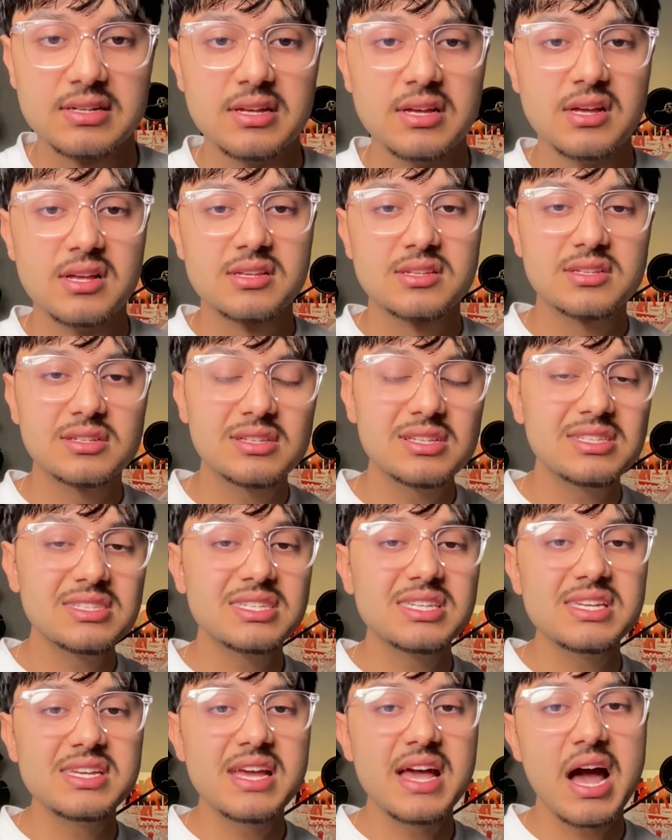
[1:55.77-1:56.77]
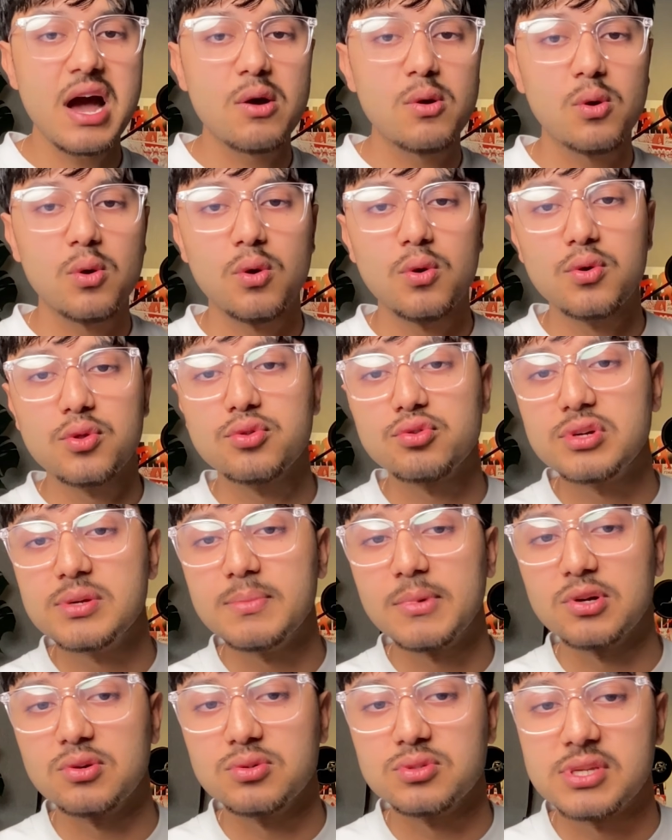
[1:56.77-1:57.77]
So let's see how all 3
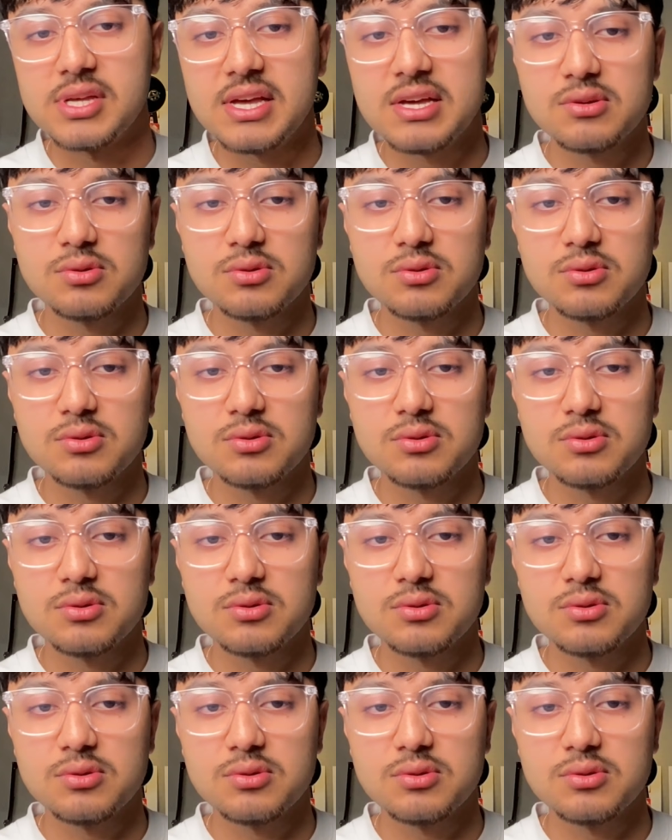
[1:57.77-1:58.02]
models handle